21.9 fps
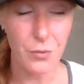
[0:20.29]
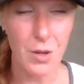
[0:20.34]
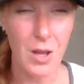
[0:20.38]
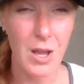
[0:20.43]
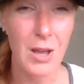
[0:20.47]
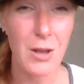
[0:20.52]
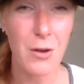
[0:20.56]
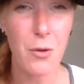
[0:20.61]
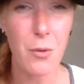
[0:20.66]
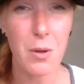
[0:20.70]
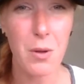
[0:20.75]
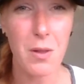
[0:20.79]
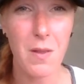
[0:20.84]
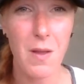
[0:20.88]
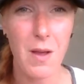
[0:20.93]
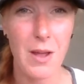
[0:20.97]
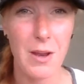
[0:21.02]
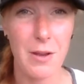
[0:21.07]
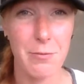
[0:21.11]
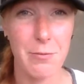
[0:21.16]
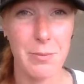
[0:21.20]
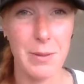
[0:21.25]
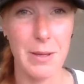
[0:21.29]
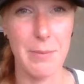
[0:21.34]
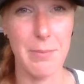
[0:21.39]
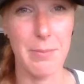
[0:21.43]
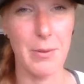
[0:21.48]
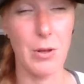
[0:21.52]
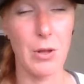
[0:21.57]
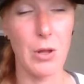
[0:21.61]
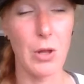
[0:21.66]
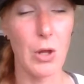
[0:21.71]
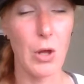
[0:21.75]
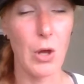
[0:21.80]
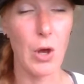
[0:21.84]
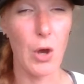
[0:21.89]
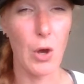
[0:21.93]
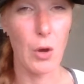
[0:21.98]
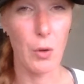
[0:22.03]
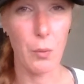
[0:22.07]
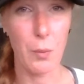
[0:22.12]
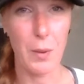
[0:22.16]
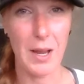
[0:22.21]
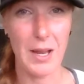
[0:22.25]
I know a lot of people
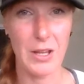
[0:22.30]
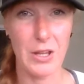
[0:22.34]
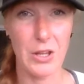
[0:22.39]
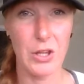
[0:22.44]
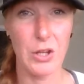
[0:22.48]
when